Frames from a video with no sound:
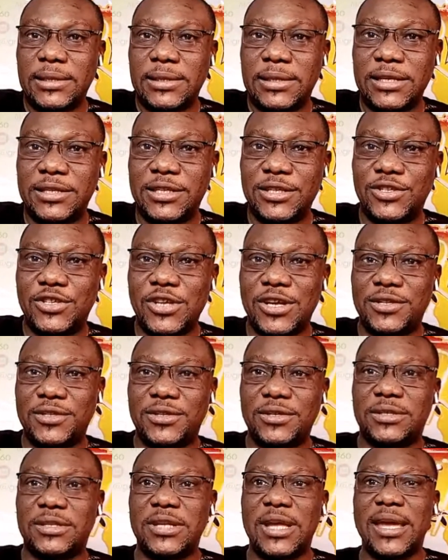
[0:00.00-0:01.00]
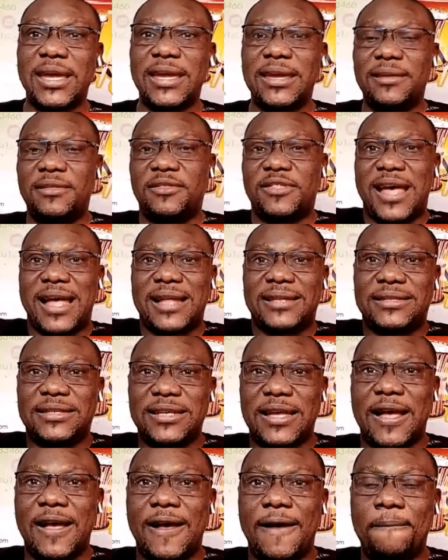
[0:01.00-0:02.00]
It's just to say that
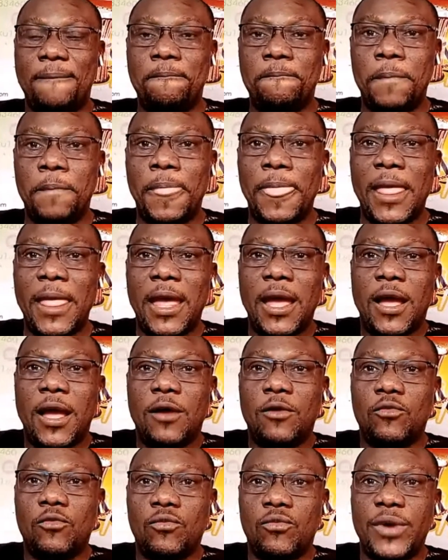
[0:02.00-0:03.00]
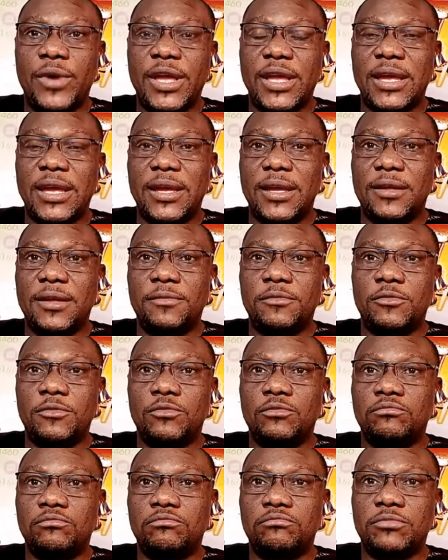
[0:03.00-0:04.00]
we
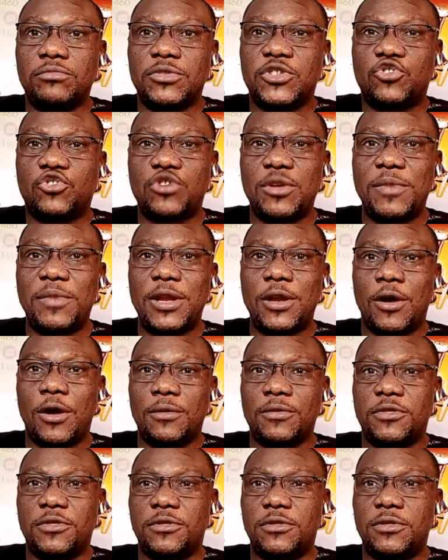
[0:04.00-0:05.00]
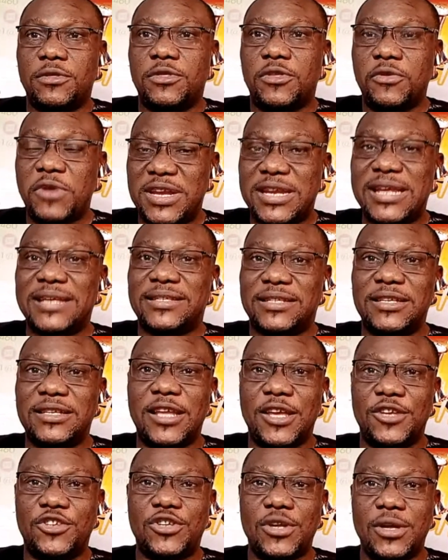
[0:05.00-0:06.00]
streaming on three
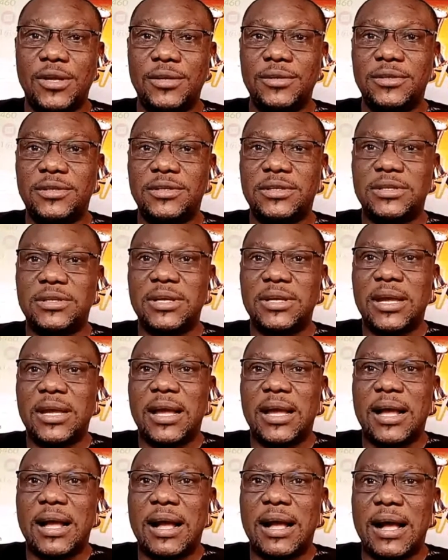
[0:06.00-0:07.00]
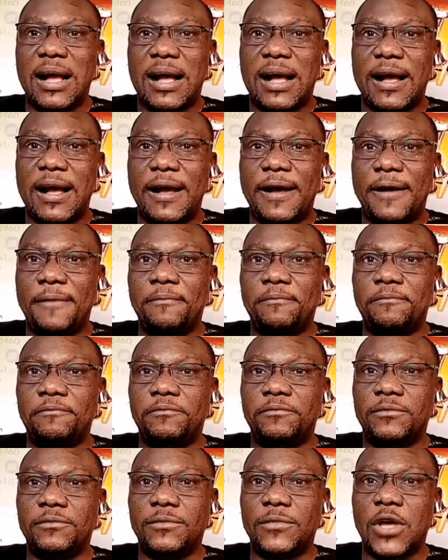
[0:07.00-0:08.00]
destinations
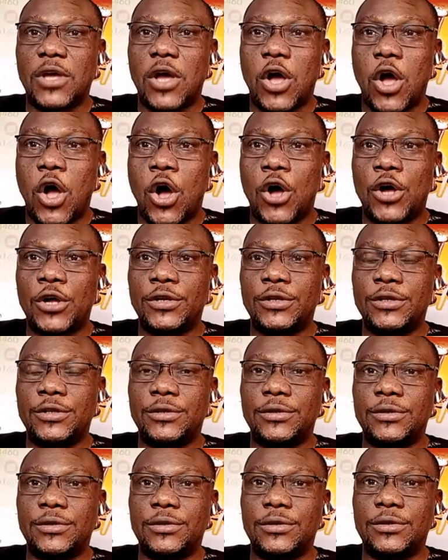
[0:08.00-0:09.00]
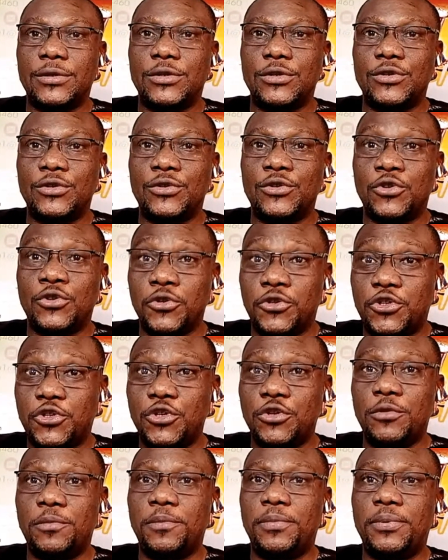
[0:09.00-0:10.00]
on
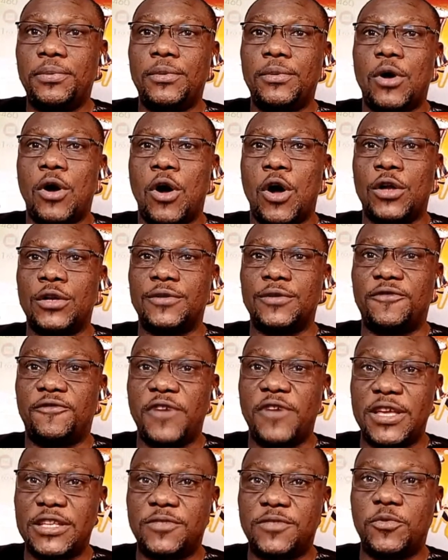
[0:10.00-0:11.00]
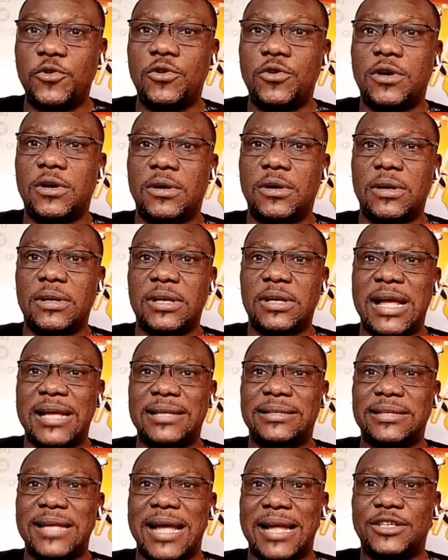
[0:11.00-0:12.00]
YouTube, on Facebook,
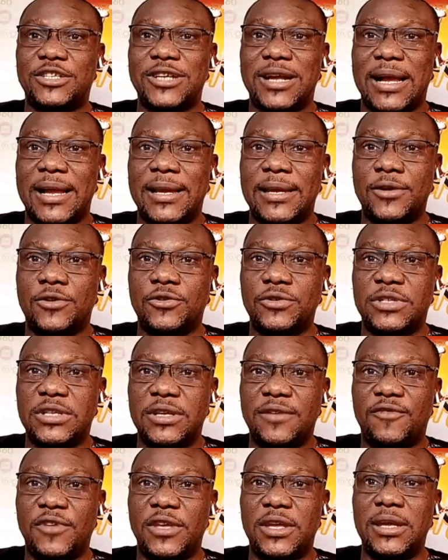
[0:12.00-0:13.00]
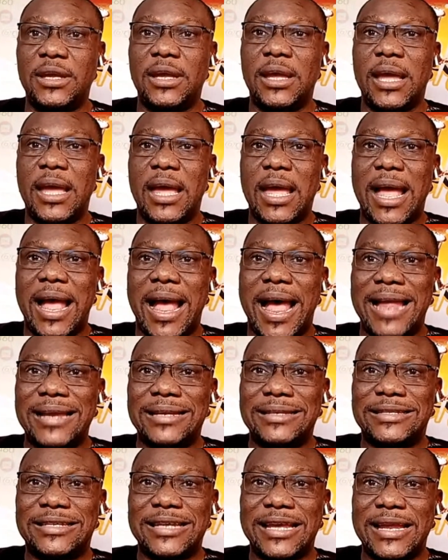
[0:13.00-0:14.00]
that's at Shagalenko TV,
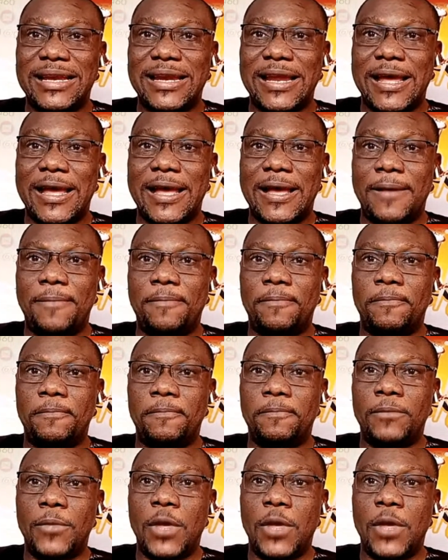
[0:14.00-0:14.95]
and then